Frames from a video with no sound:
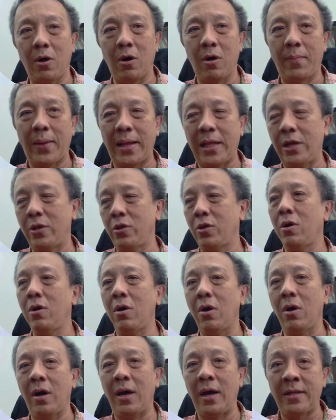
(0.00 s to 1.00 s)
or
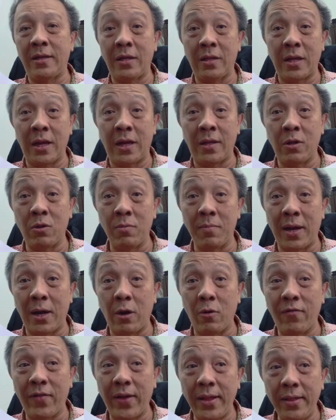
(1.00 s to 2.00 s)
Panadol or
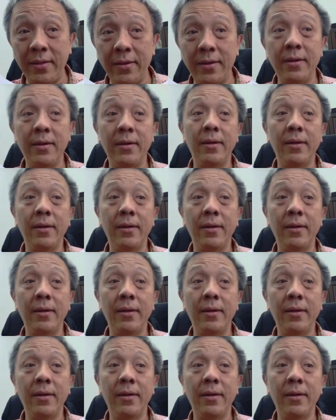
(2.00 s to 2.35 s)
acetaminophen.